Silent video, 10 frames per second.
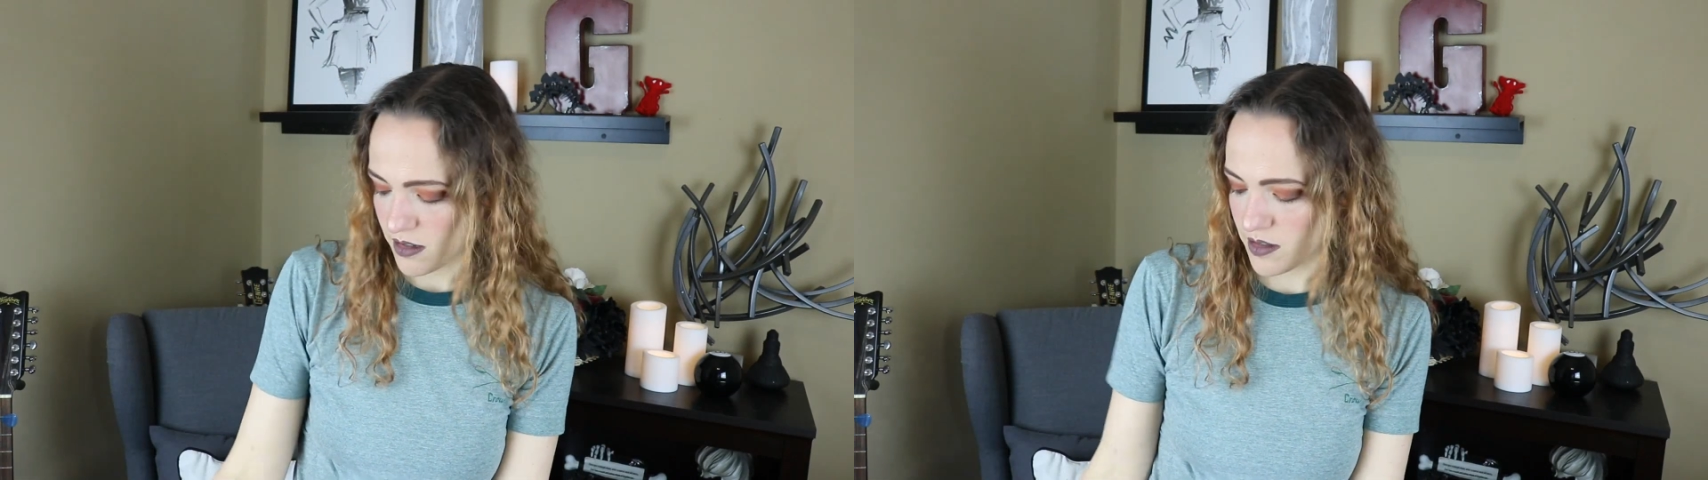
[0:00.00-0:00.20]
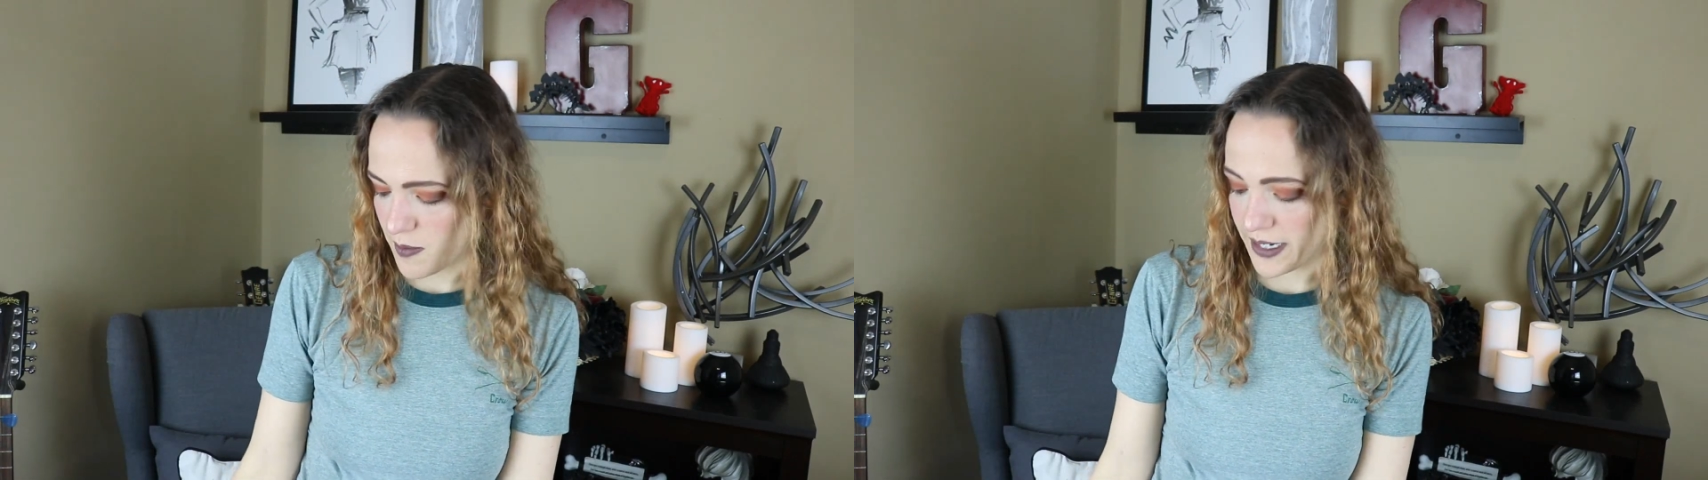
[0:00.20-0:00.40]

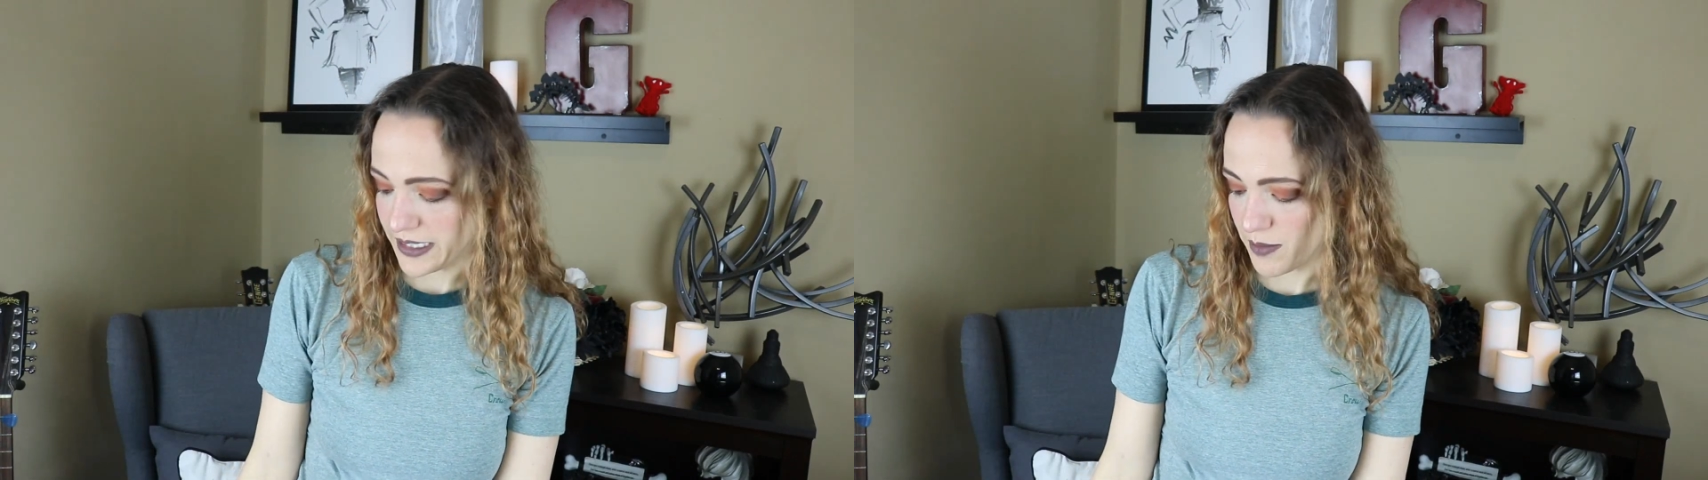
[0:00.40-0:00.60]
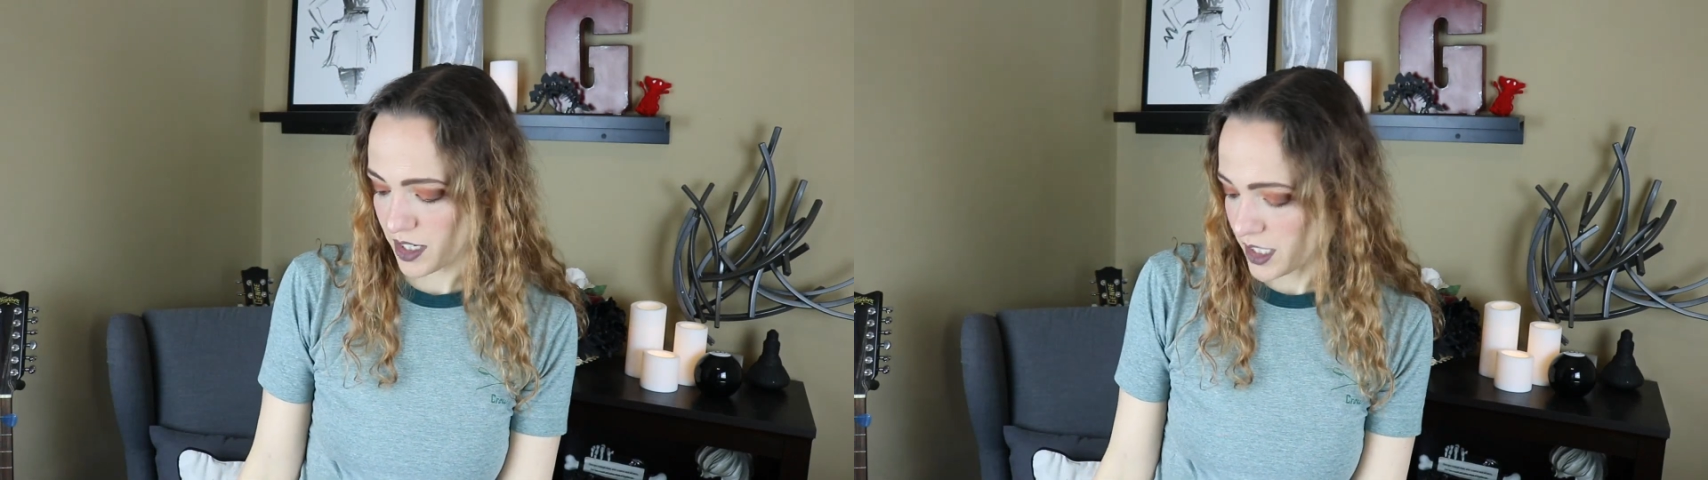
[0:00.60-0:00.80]
the
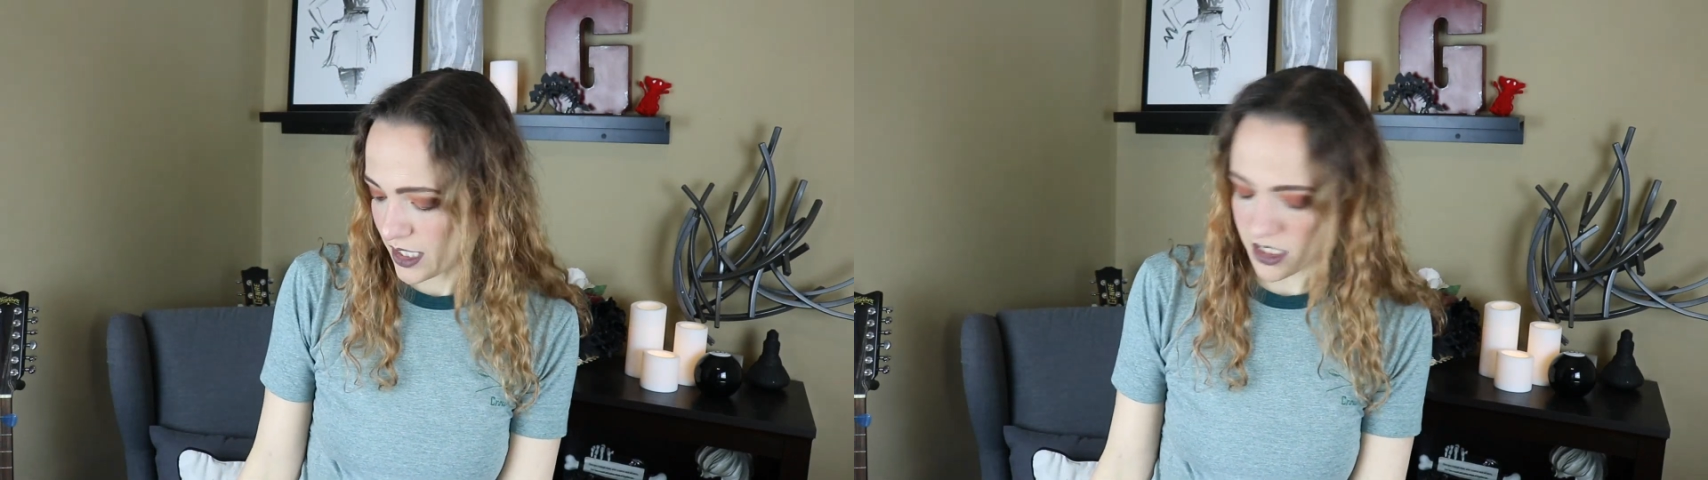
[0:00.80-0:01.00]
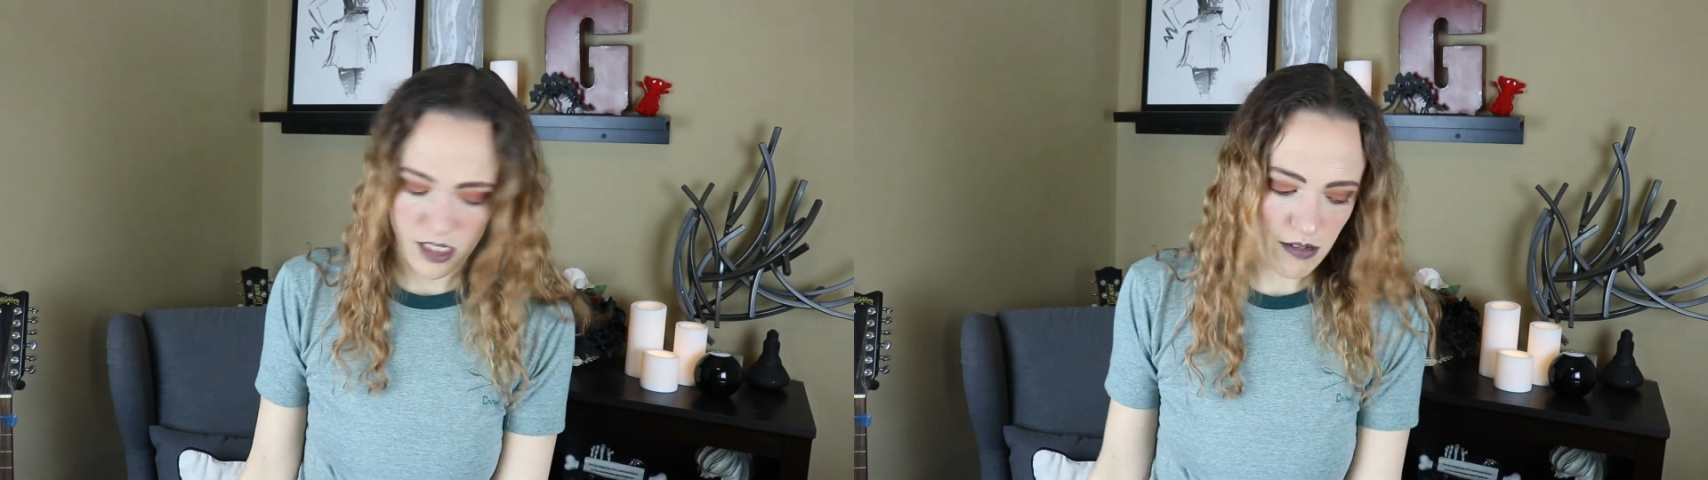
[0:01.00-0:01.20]
pants I'm not gonna
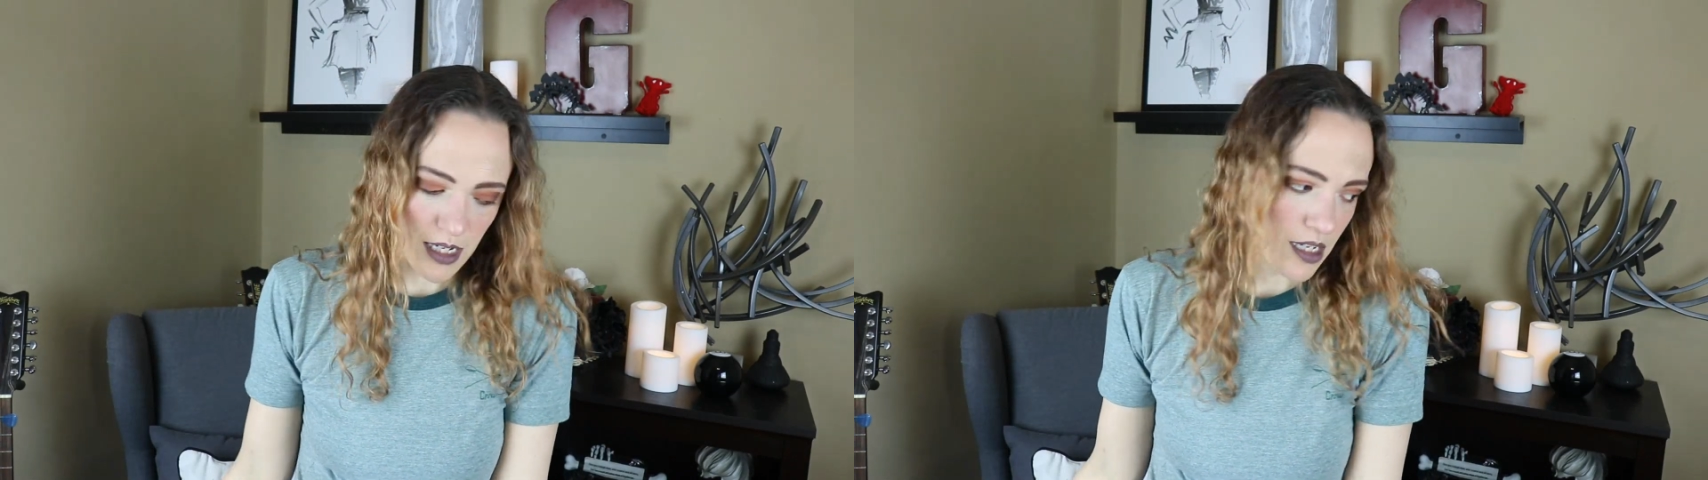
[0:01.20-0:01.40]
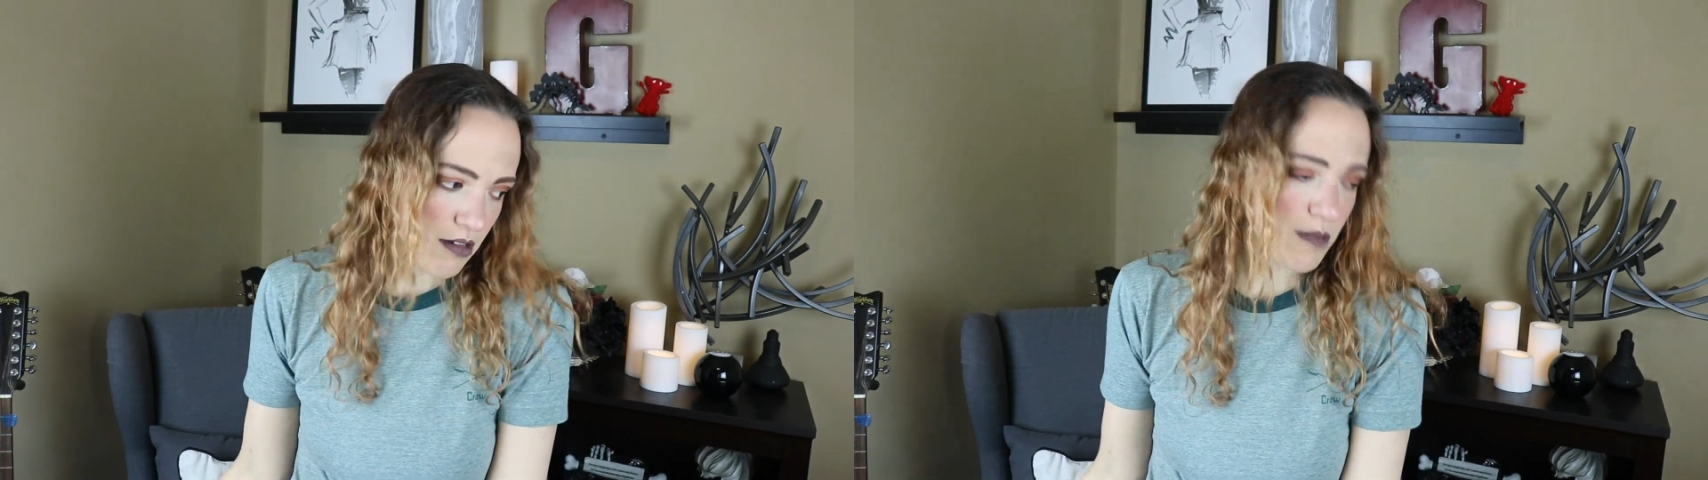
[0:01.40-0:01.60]
get to
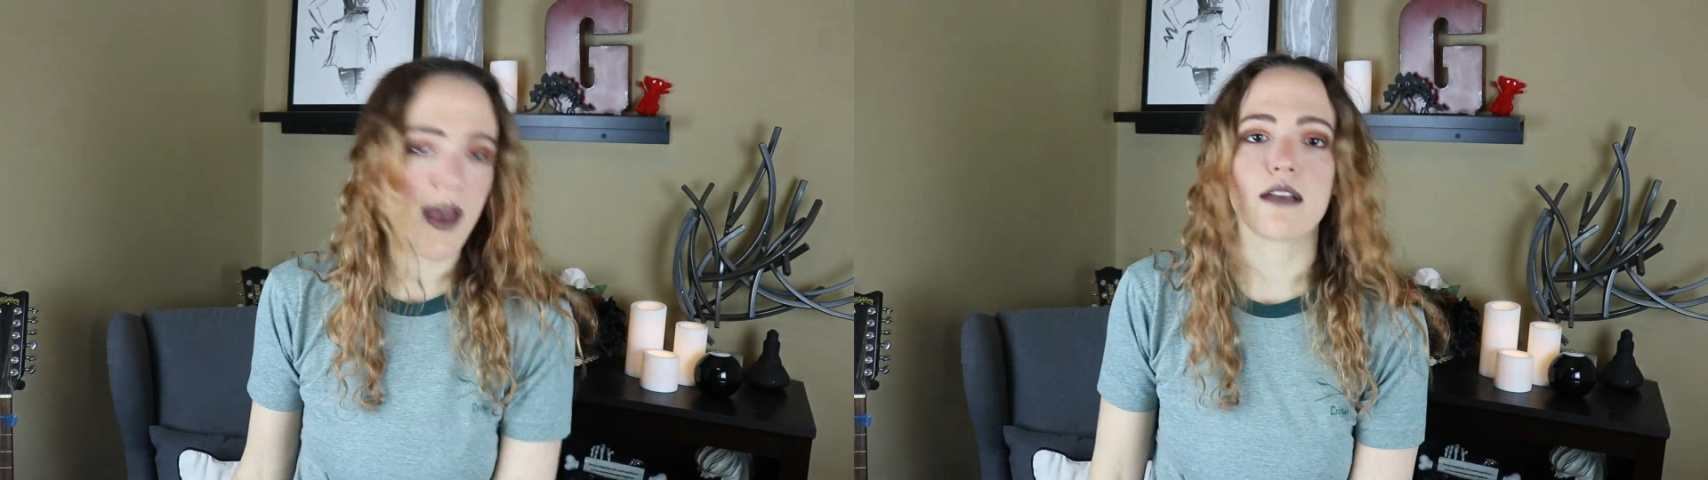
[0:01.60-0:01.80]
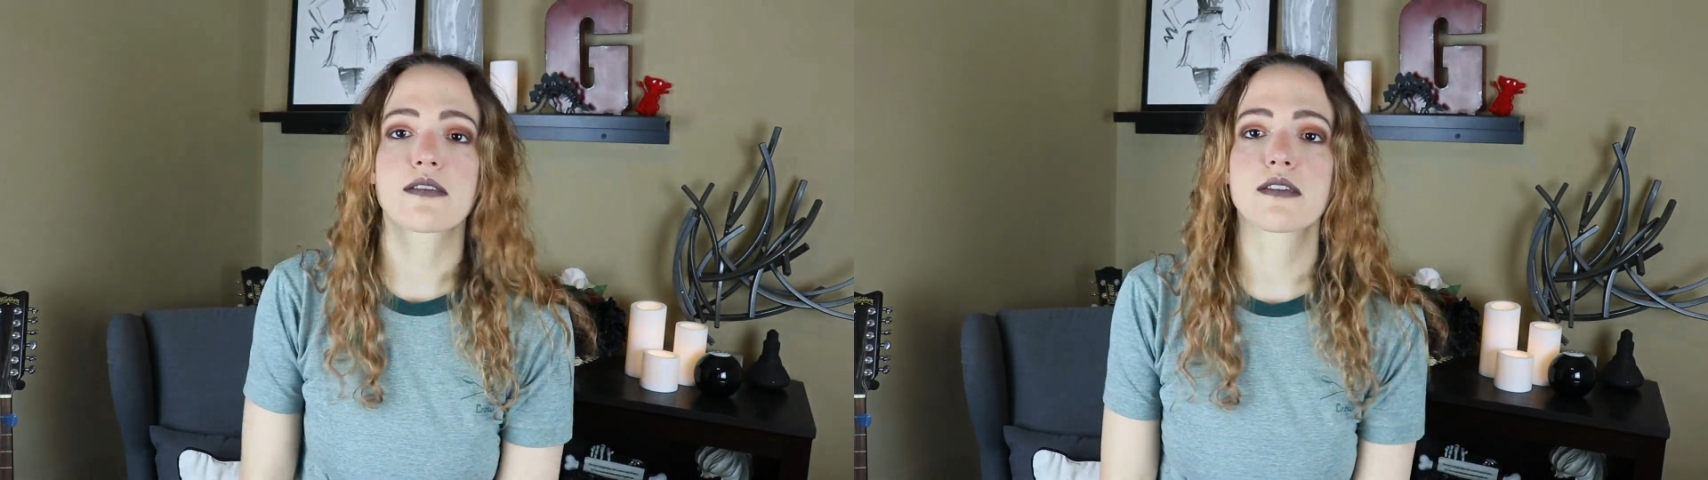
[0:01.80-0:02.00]
right now and the
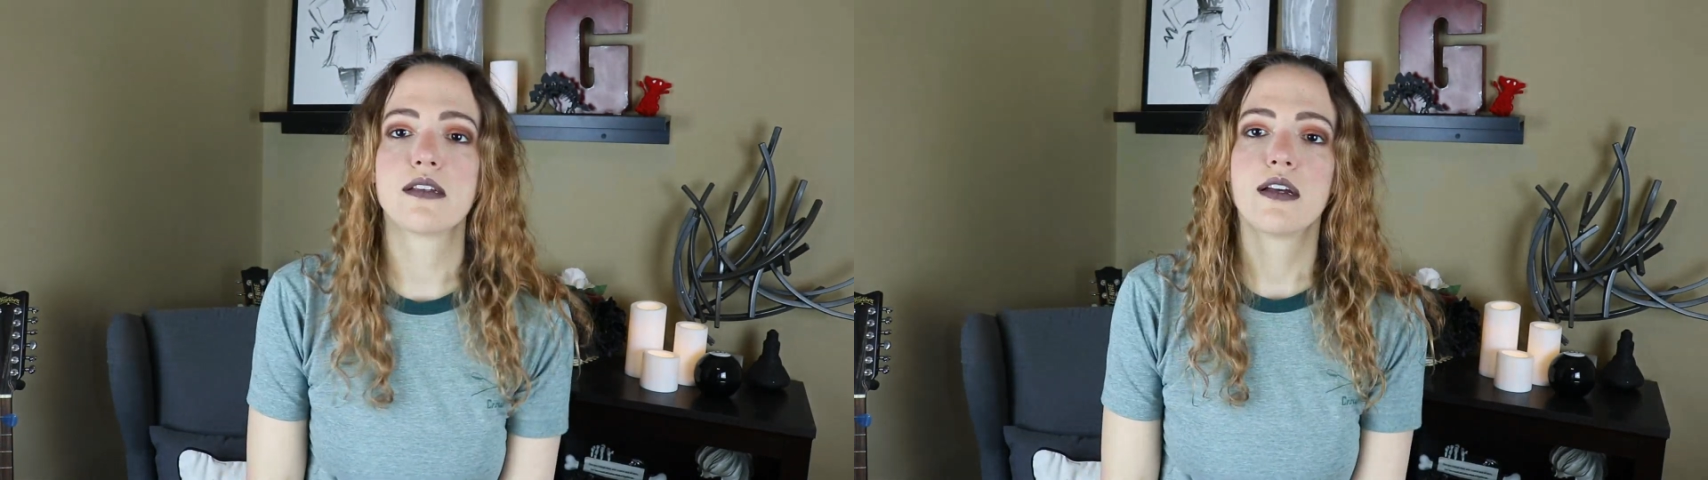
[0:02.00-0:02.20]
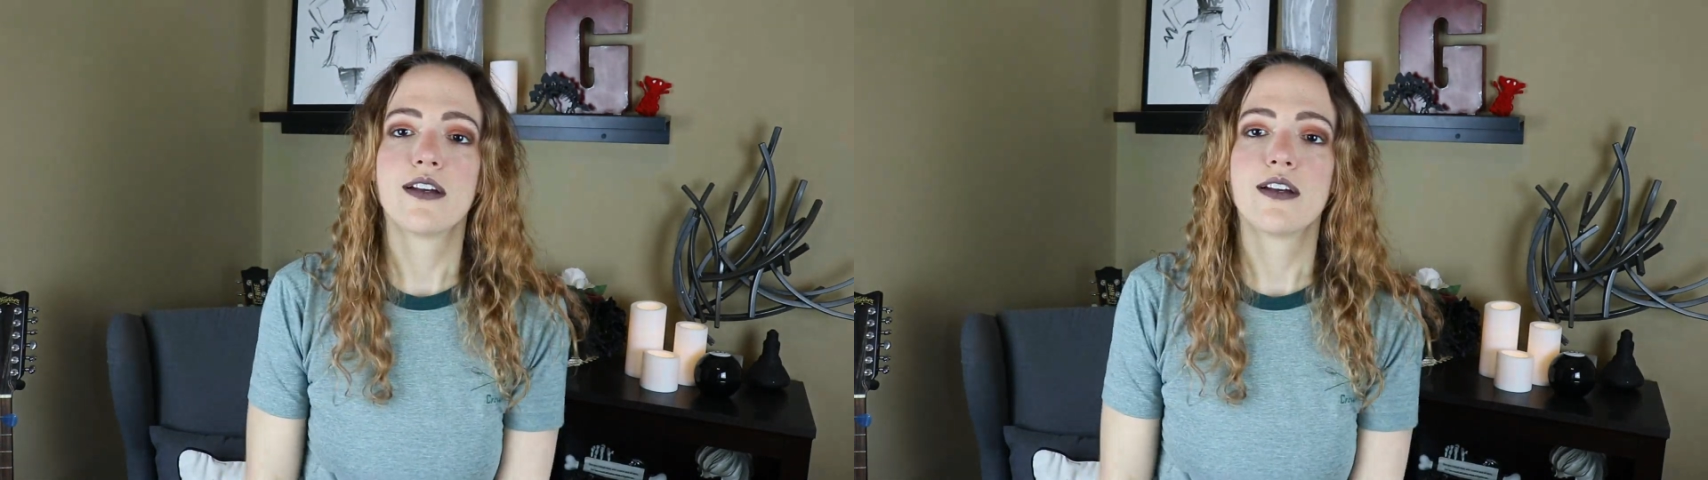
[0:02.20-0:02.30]
masks.